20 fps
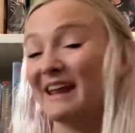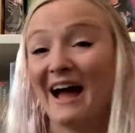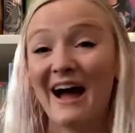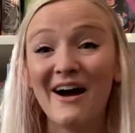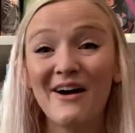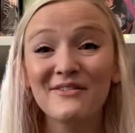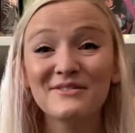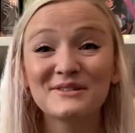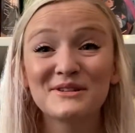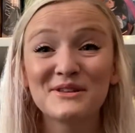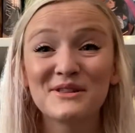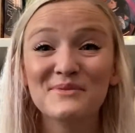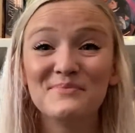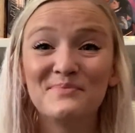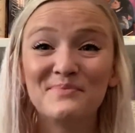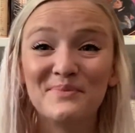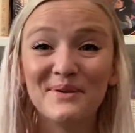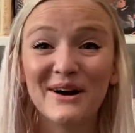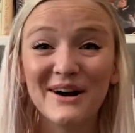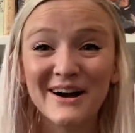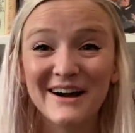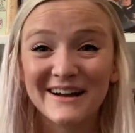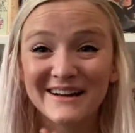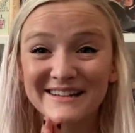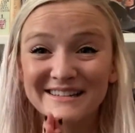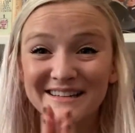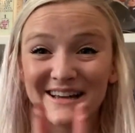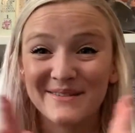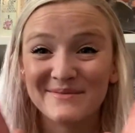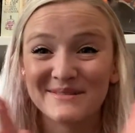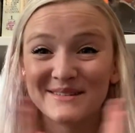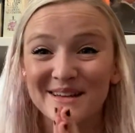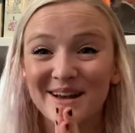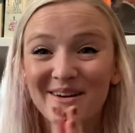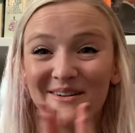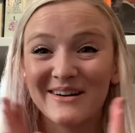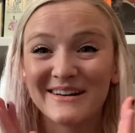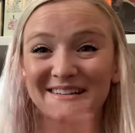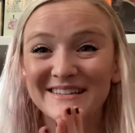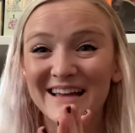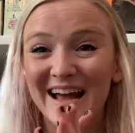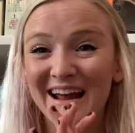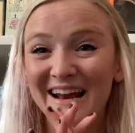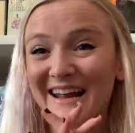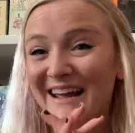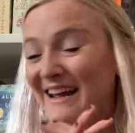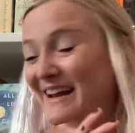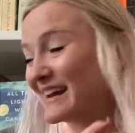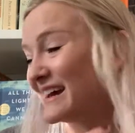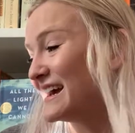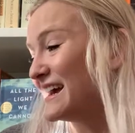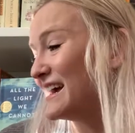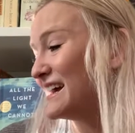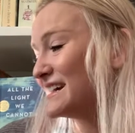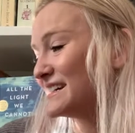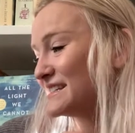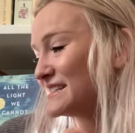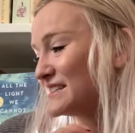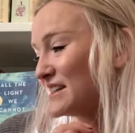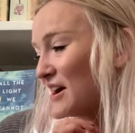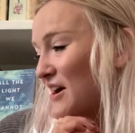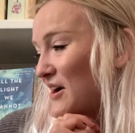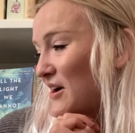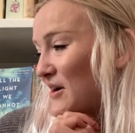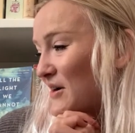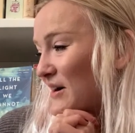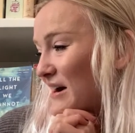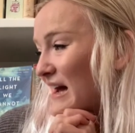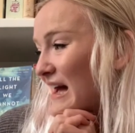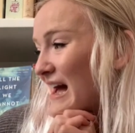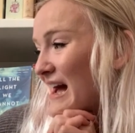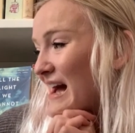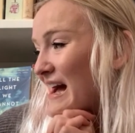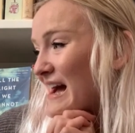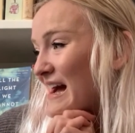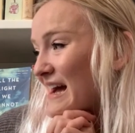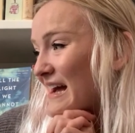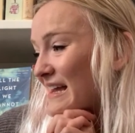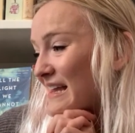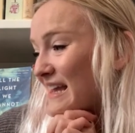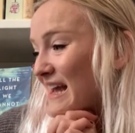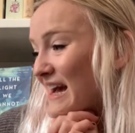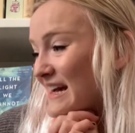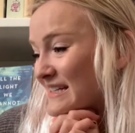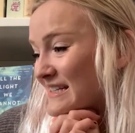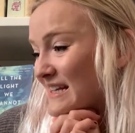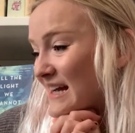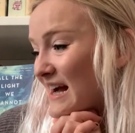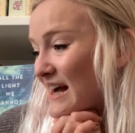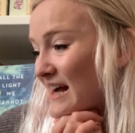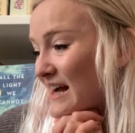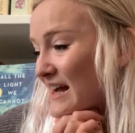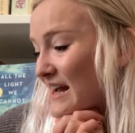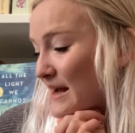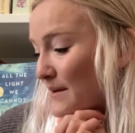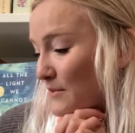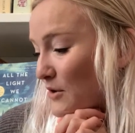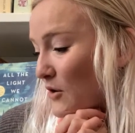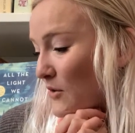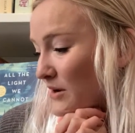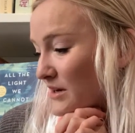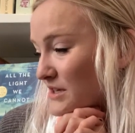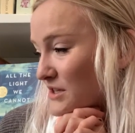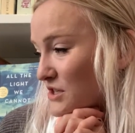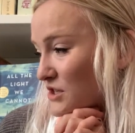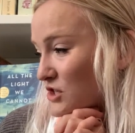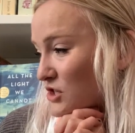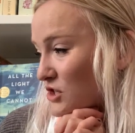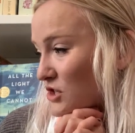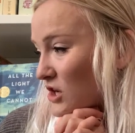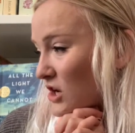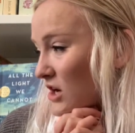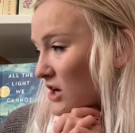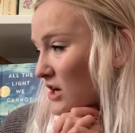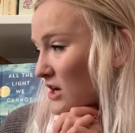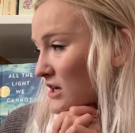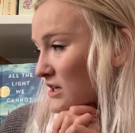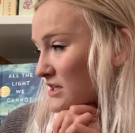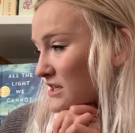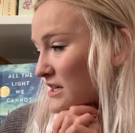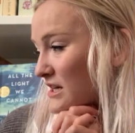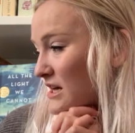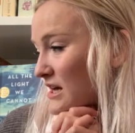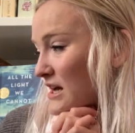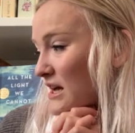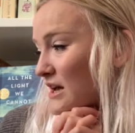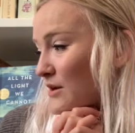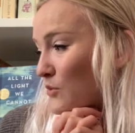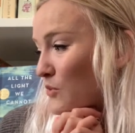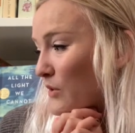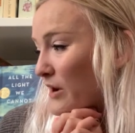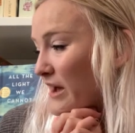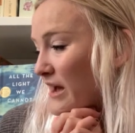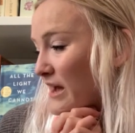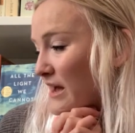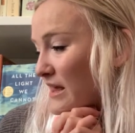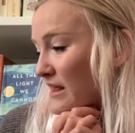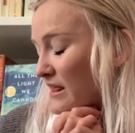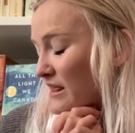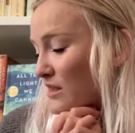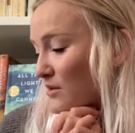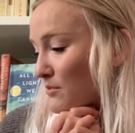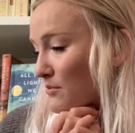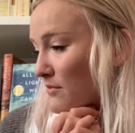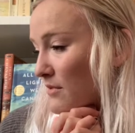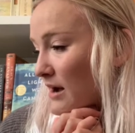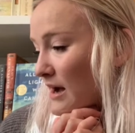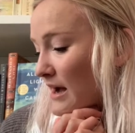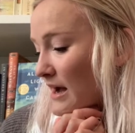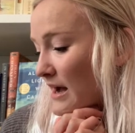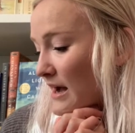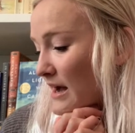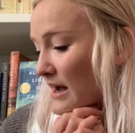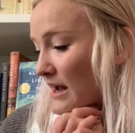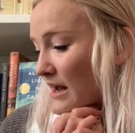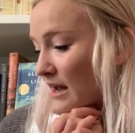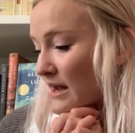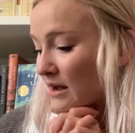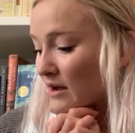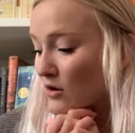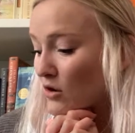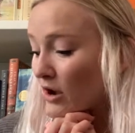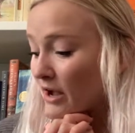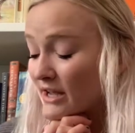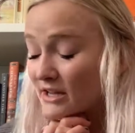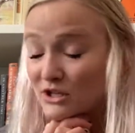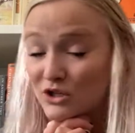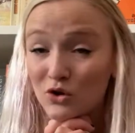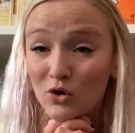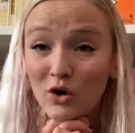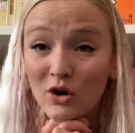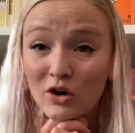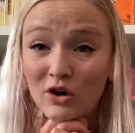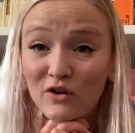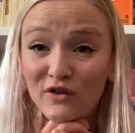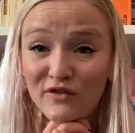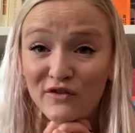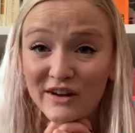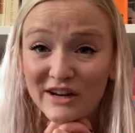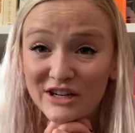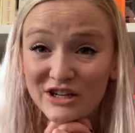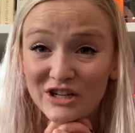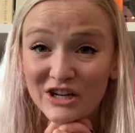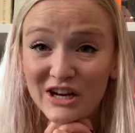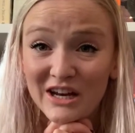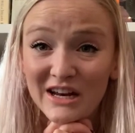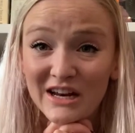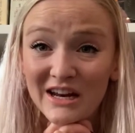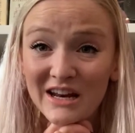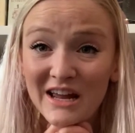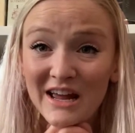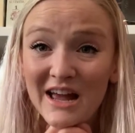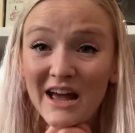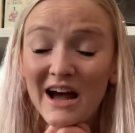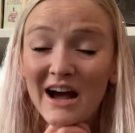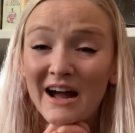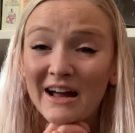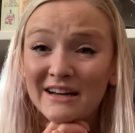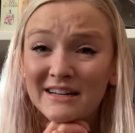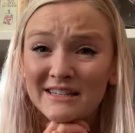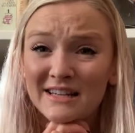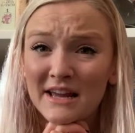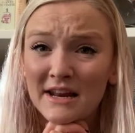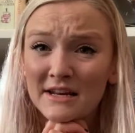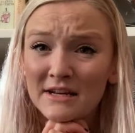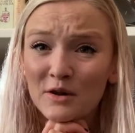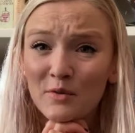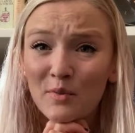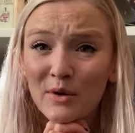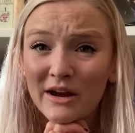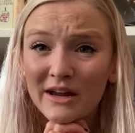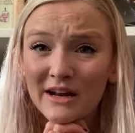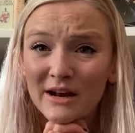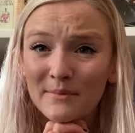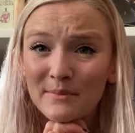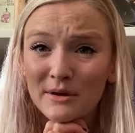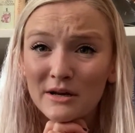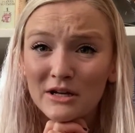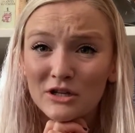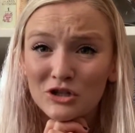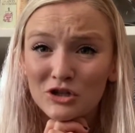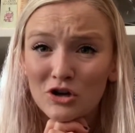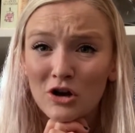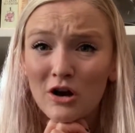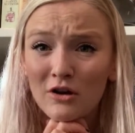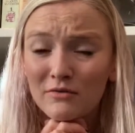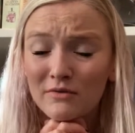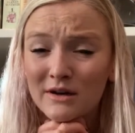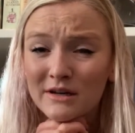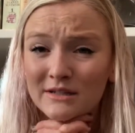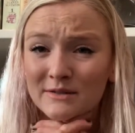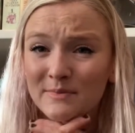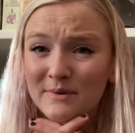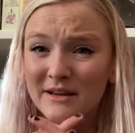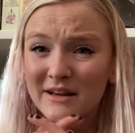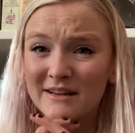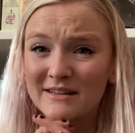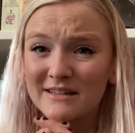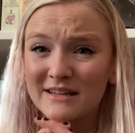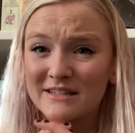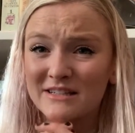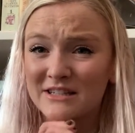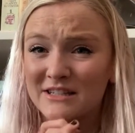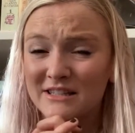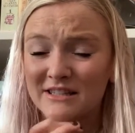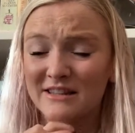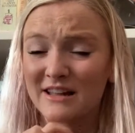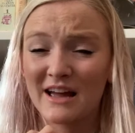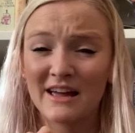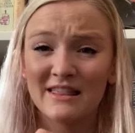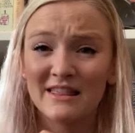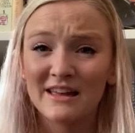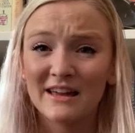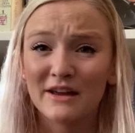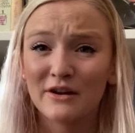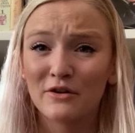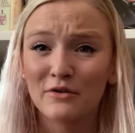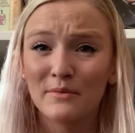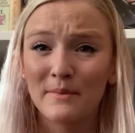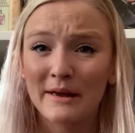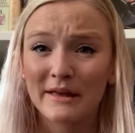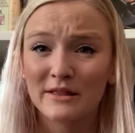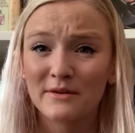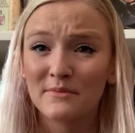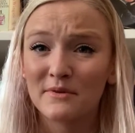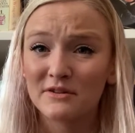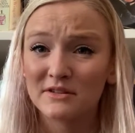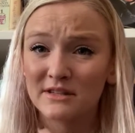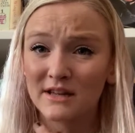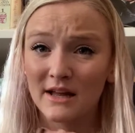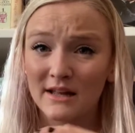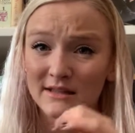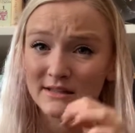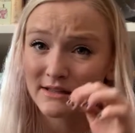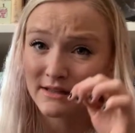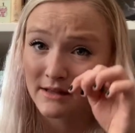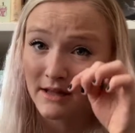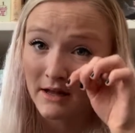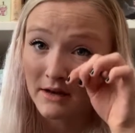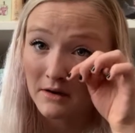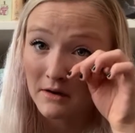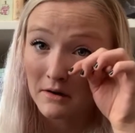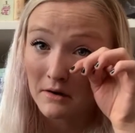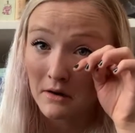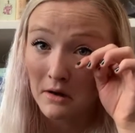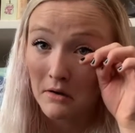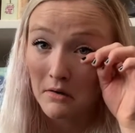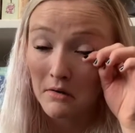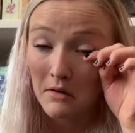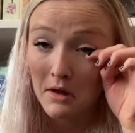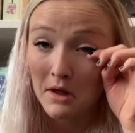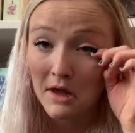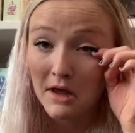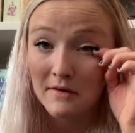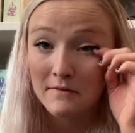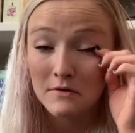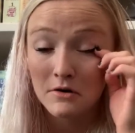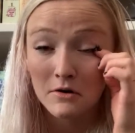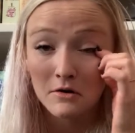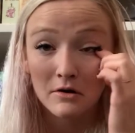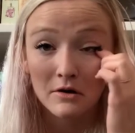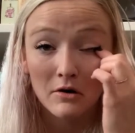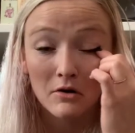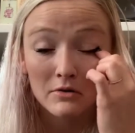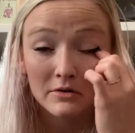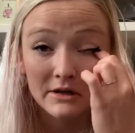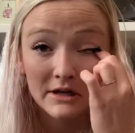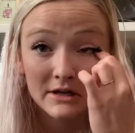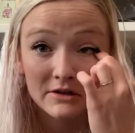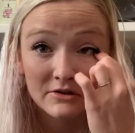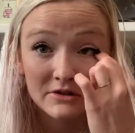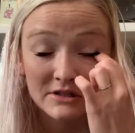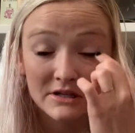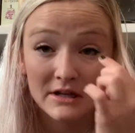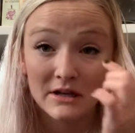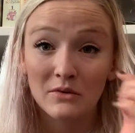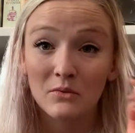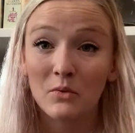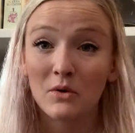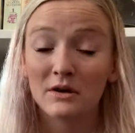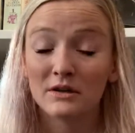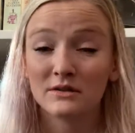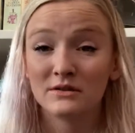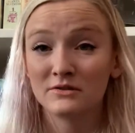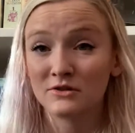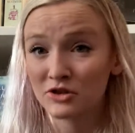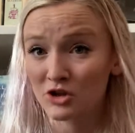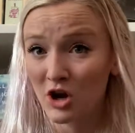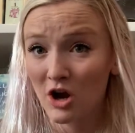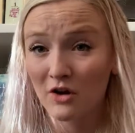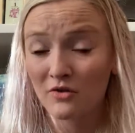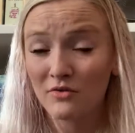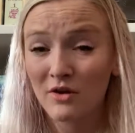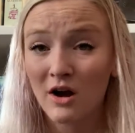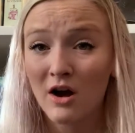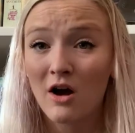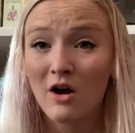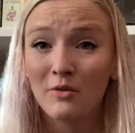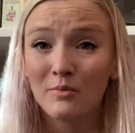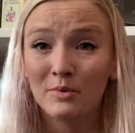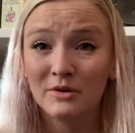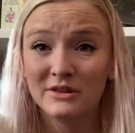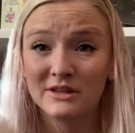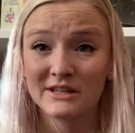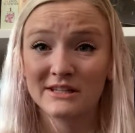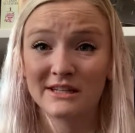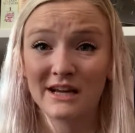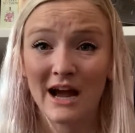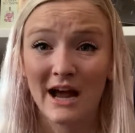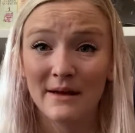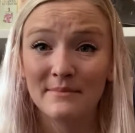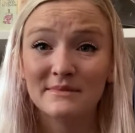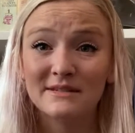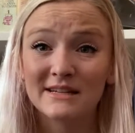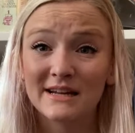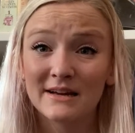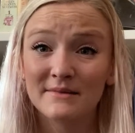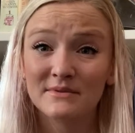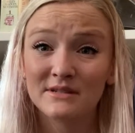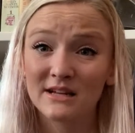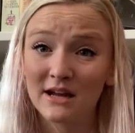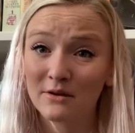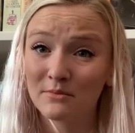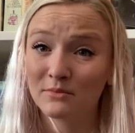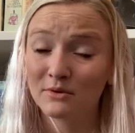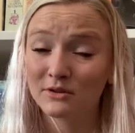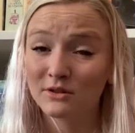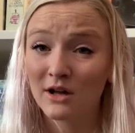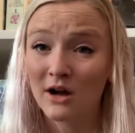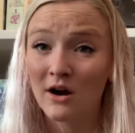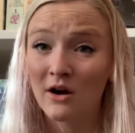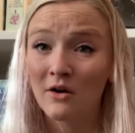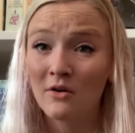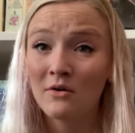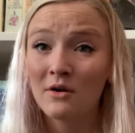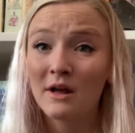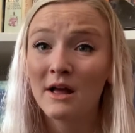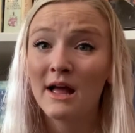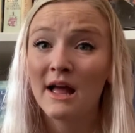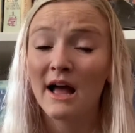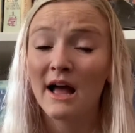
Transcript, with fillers: Now to the books. I'm so excited. So yes, I am going to start with my historical fiction. I decided to break it up into genres because I think it'll make the most sense. And then, you know, if you're only interested in one genre, I'll put the timestamps down below